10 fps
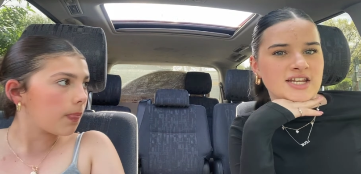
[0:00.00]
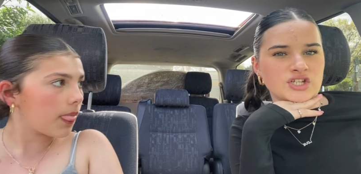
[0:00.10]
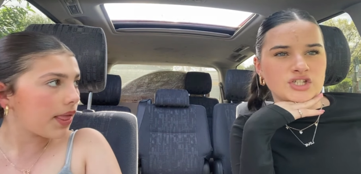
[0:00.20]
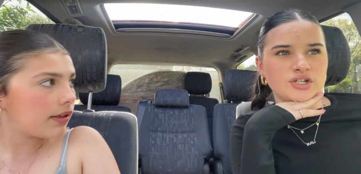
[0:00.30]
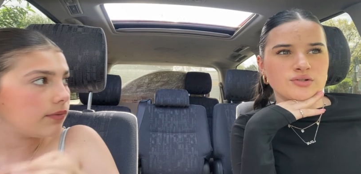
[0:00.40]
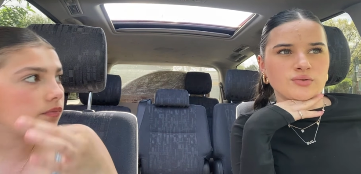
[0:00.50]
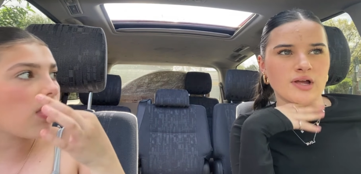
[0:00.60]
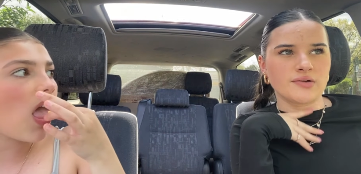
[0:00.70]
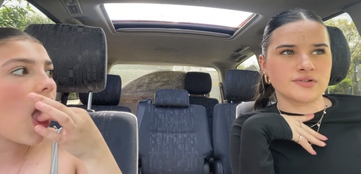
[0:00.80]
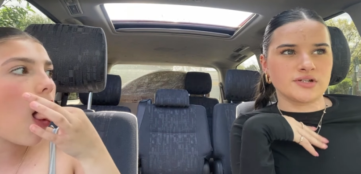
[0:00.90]
Speaker 1: teachers to do school
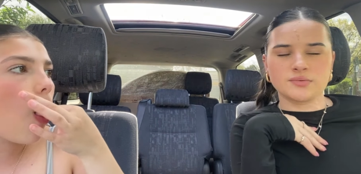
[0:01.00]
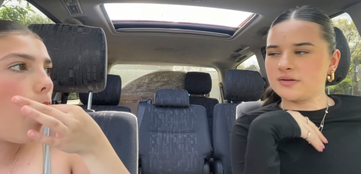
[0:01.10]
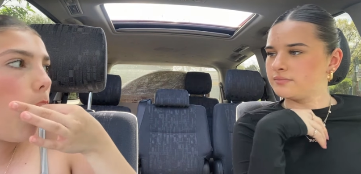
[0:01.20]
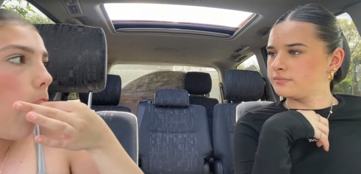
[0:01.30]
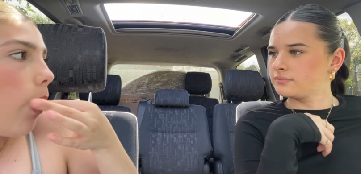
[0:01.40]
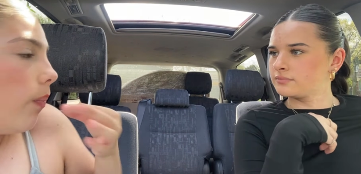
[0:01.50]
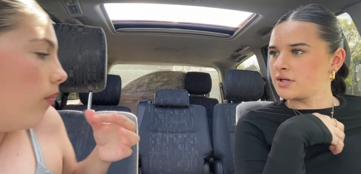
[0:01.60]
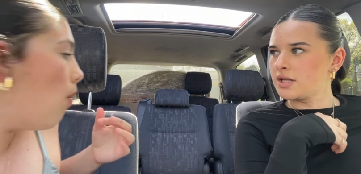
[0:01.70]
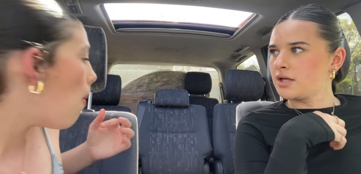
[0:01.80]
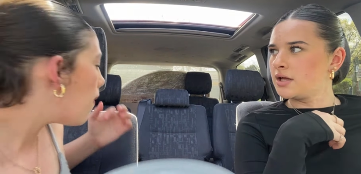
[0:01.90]
council as well. Mm
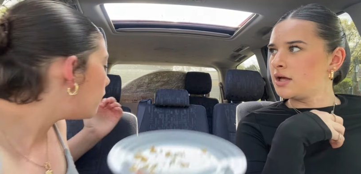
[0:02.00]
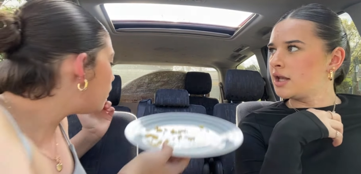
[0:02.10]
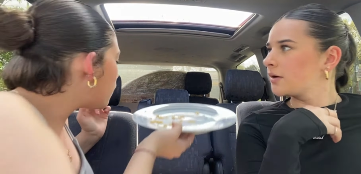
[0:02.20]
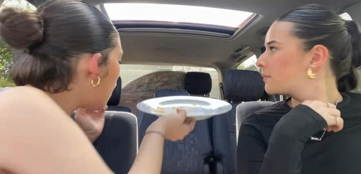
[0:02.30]
-hmm. Like